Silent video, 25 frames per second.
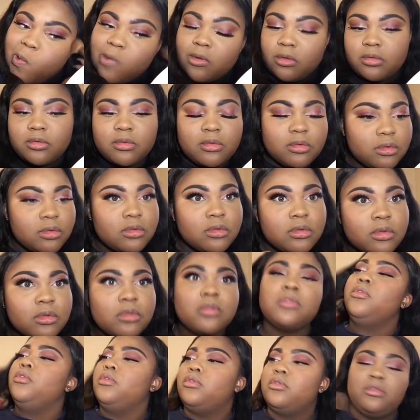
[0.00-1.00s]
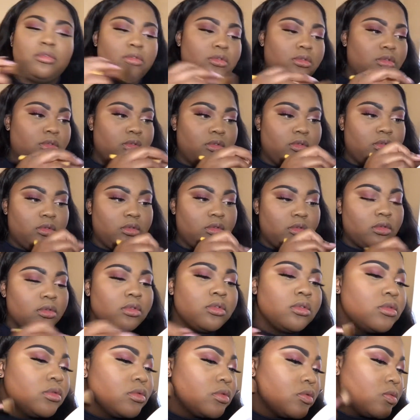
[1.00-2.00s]
And then I'm
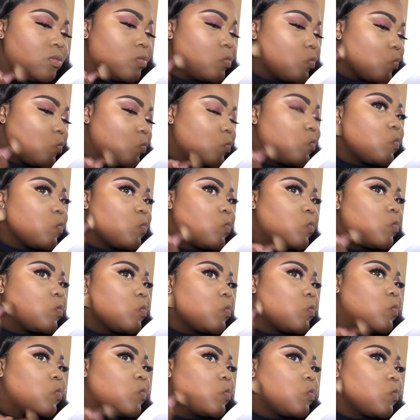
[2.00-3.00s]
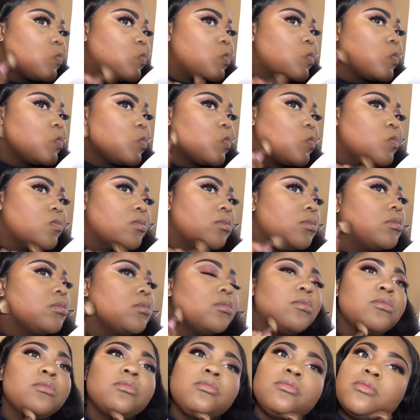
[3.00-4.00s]
using, I actually don't know what brush this is.
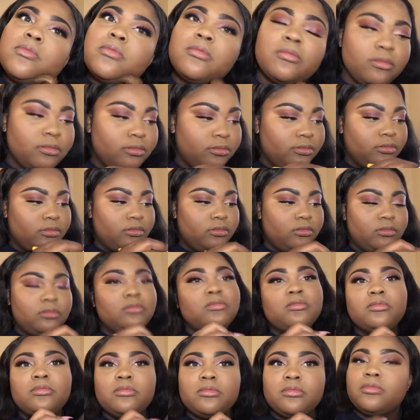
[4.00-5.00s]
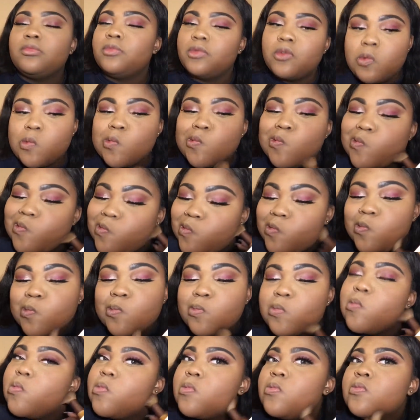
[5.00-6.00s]
I got it at Walmart. It has an E on it,
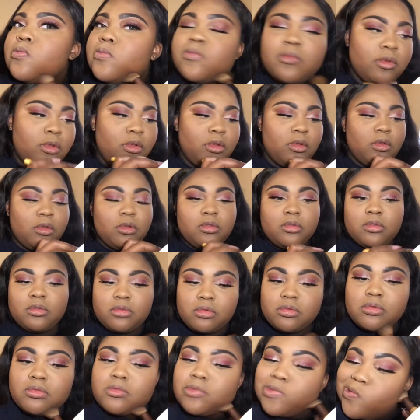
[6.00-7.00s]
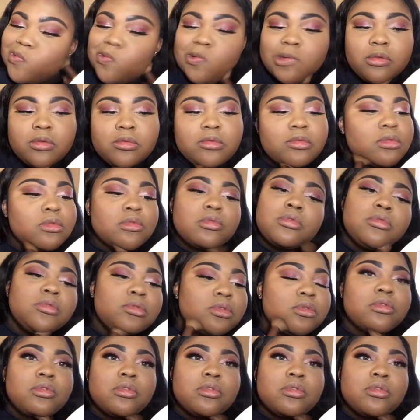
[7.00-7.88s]
so I think it's like Eco Tools or something.